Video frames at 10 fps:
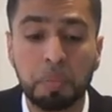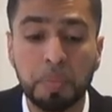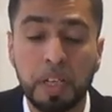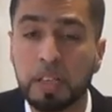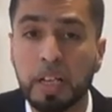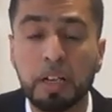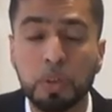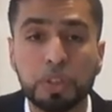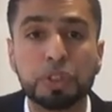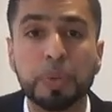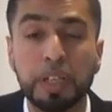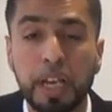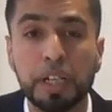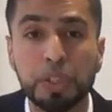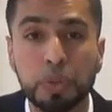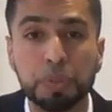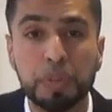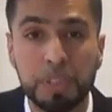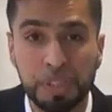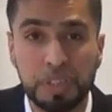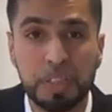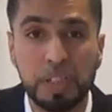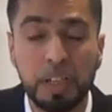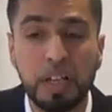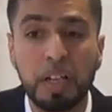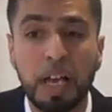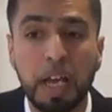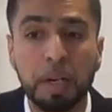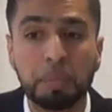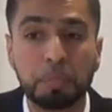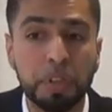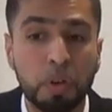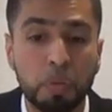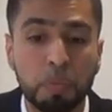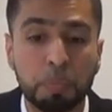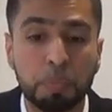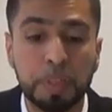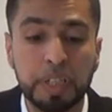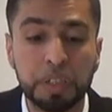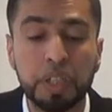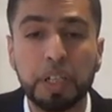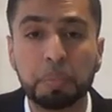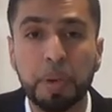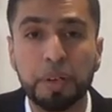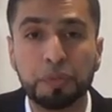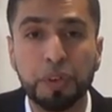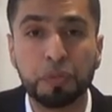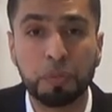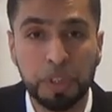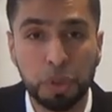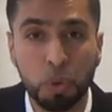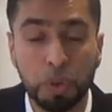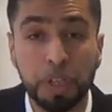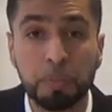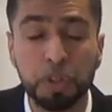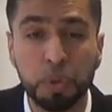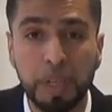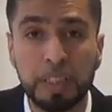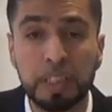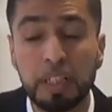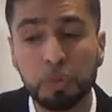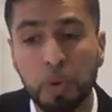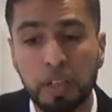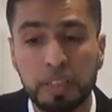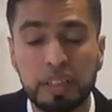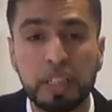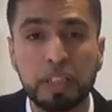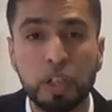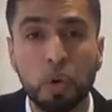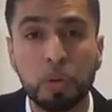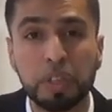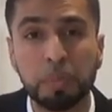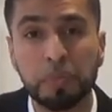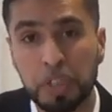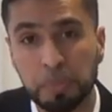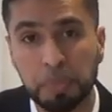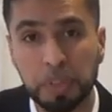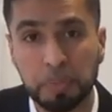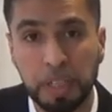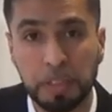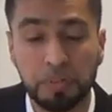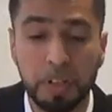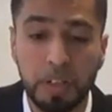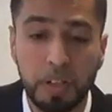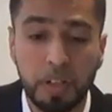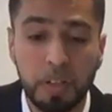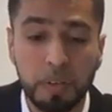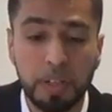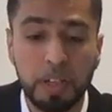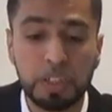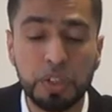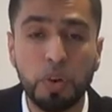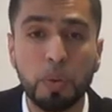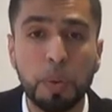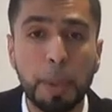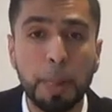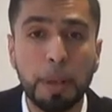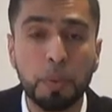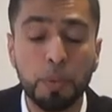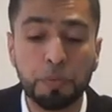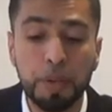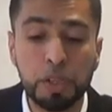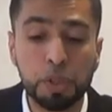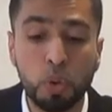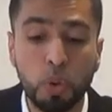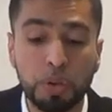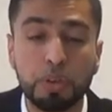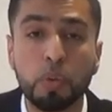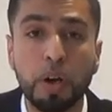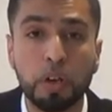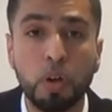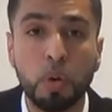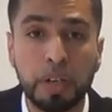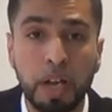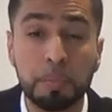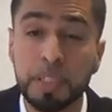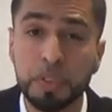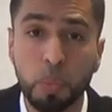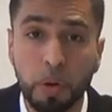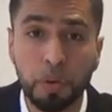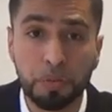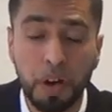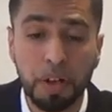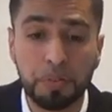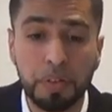he then looks to engage those positions, and potentially benefit from the short-term swings as well as the long-term investment perspective. Okay, so we've been short quite a long time, since 105.